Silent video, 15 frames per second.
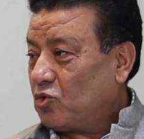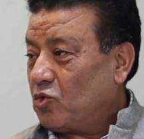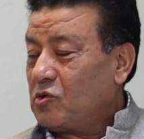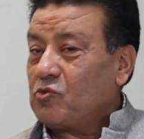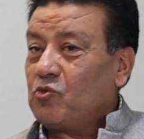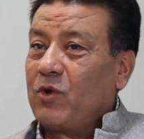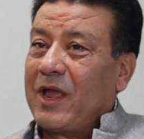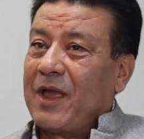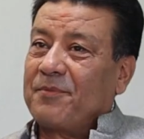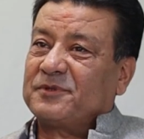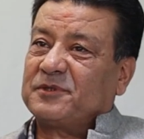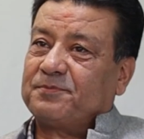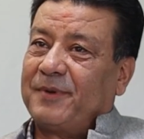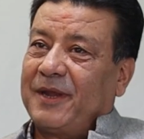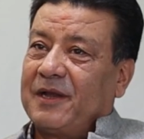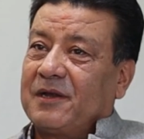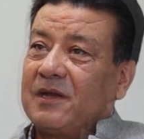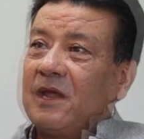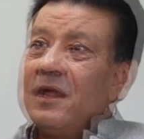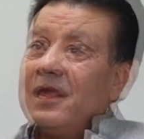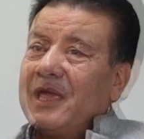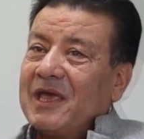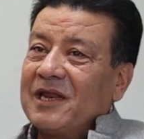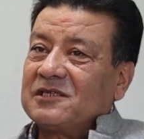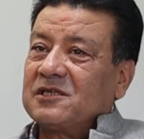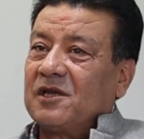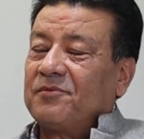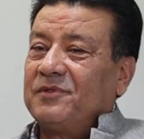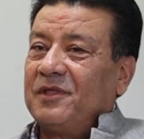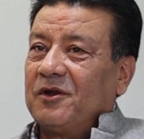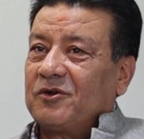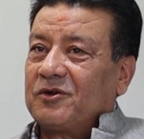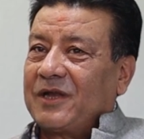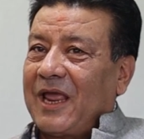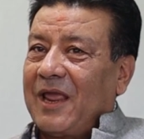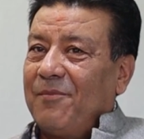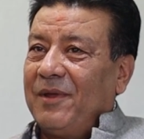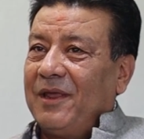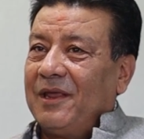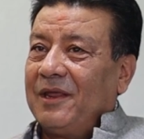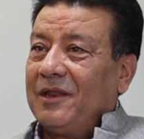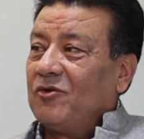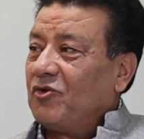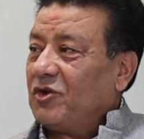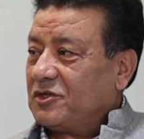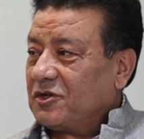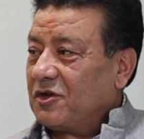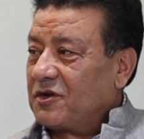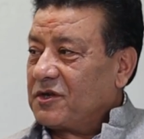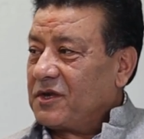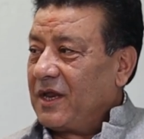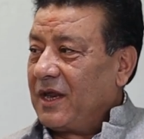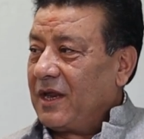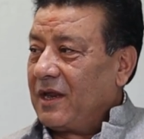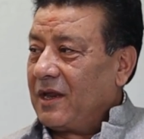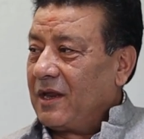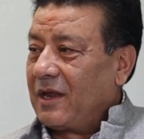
those who have spent years of their time in researching